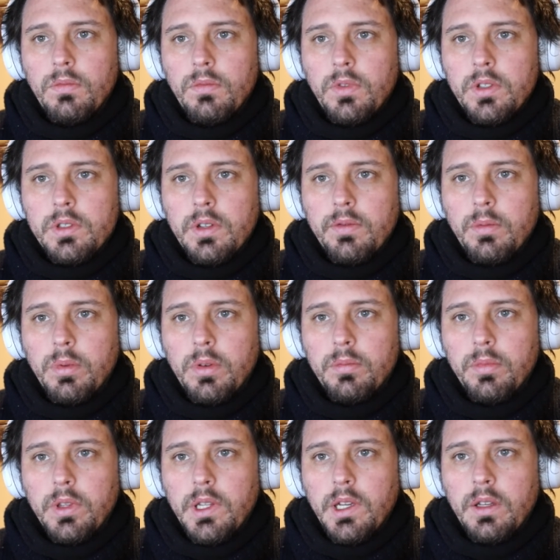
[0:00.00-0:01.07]
Doesn't have a problem
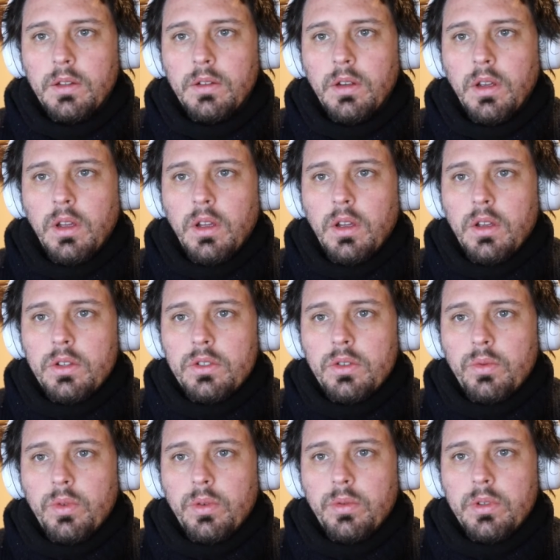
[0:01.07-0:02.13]
with that. So
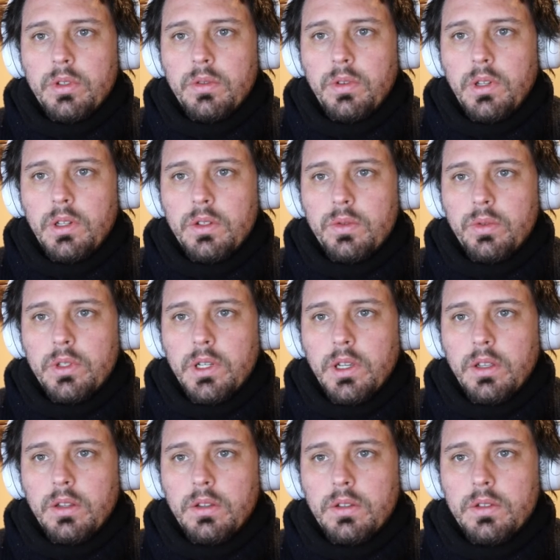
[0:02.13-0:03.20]
what we're doing is we're
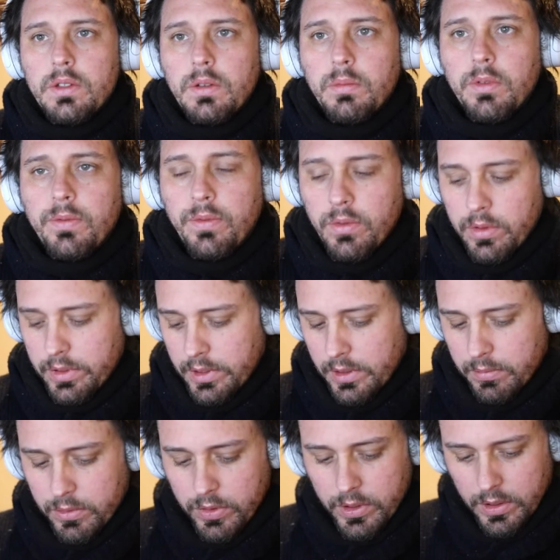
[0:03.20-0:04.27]
taking this number 4 that
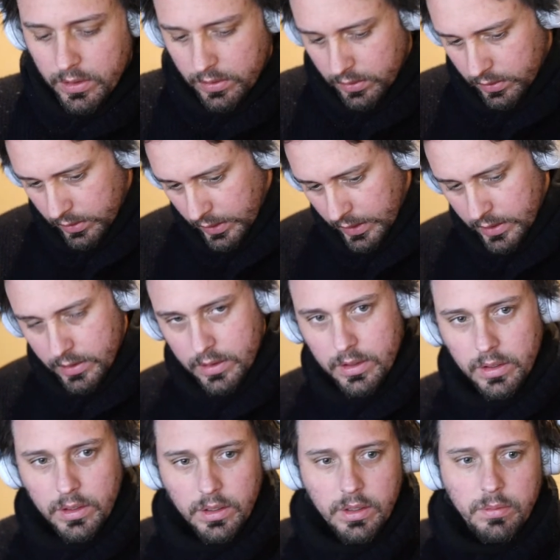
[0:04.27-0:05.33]
I'm treating as
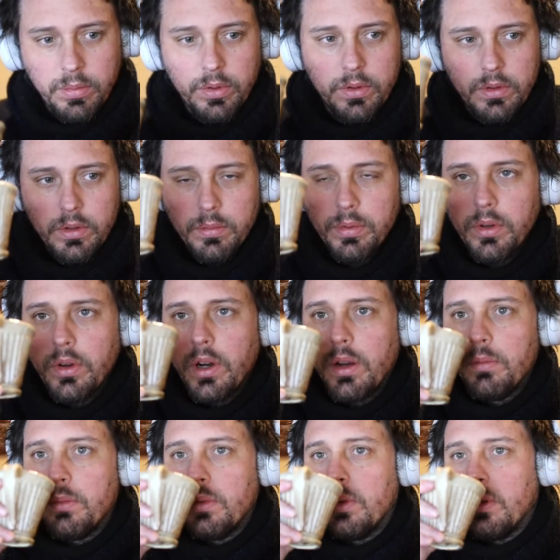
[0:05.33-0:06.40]
the input to the
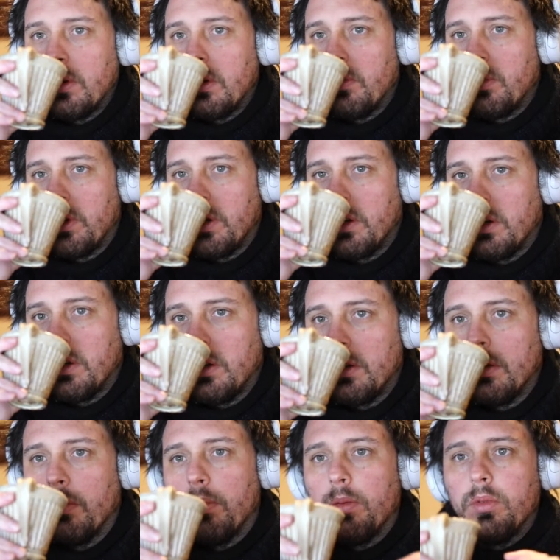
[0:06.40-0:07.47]
program, putting it in
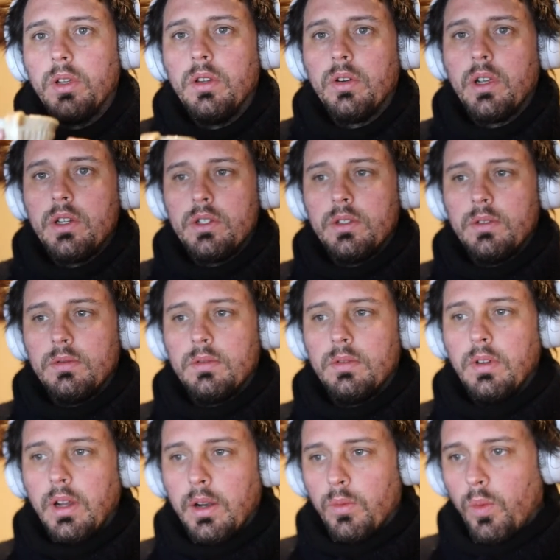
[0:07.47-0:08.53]
the memory location
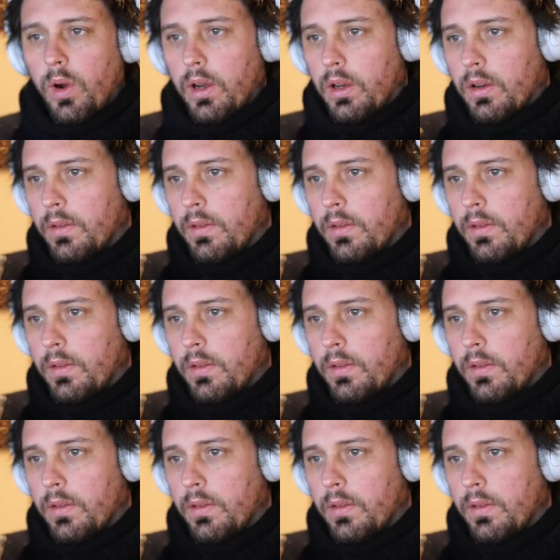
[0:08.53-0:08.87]
at 1.